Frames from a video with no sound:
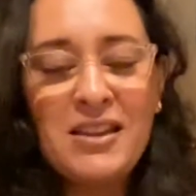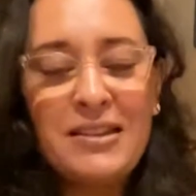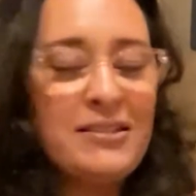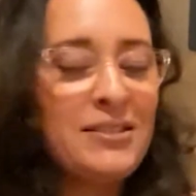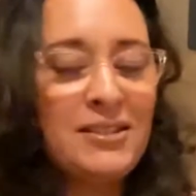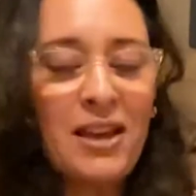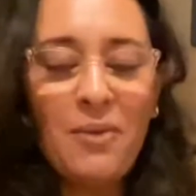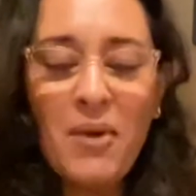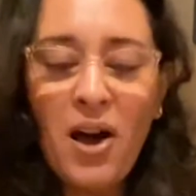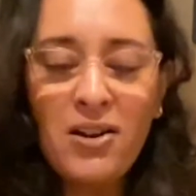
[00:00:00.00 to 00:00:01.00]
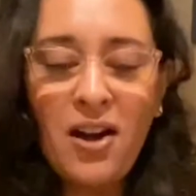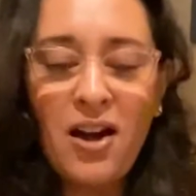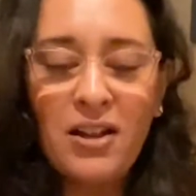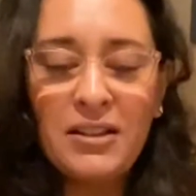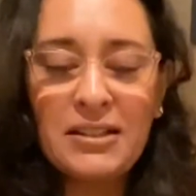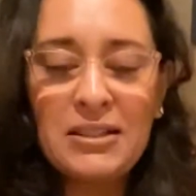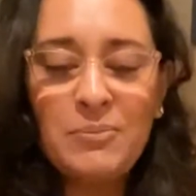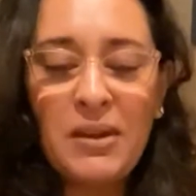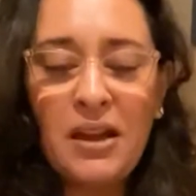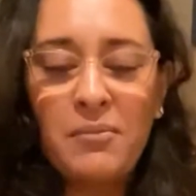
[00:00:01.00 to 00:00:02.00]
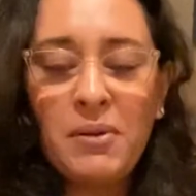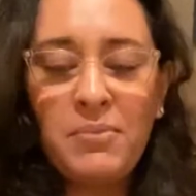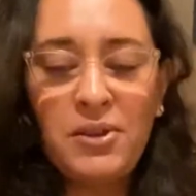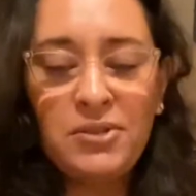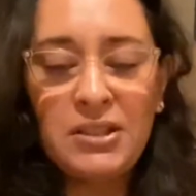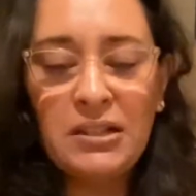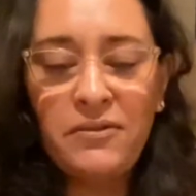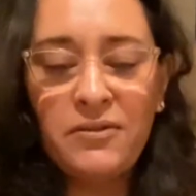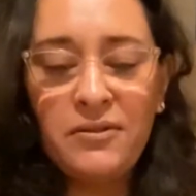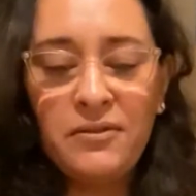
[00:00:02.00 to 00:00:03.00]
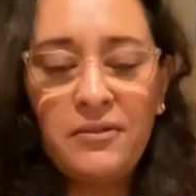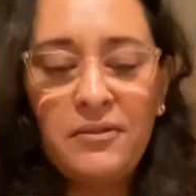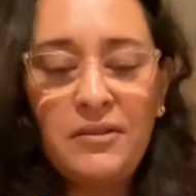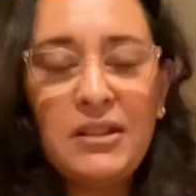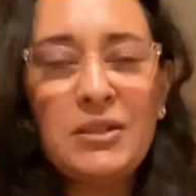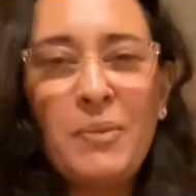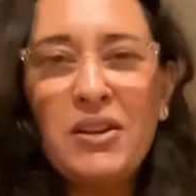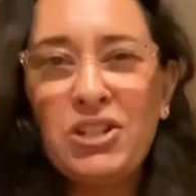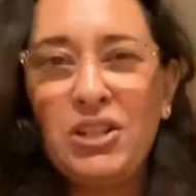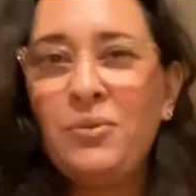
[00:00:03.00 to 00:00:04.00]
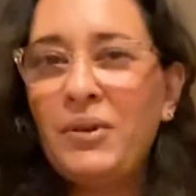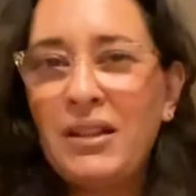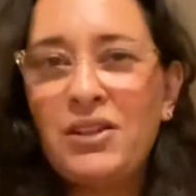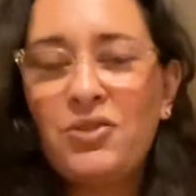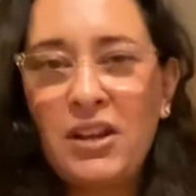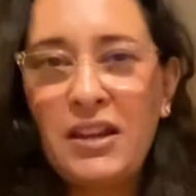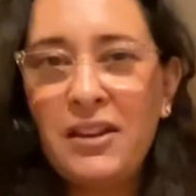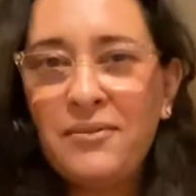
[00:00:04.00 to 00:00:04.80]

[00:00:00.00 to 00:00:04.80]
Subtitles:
Some alcoholics become abusive, especially when they drink.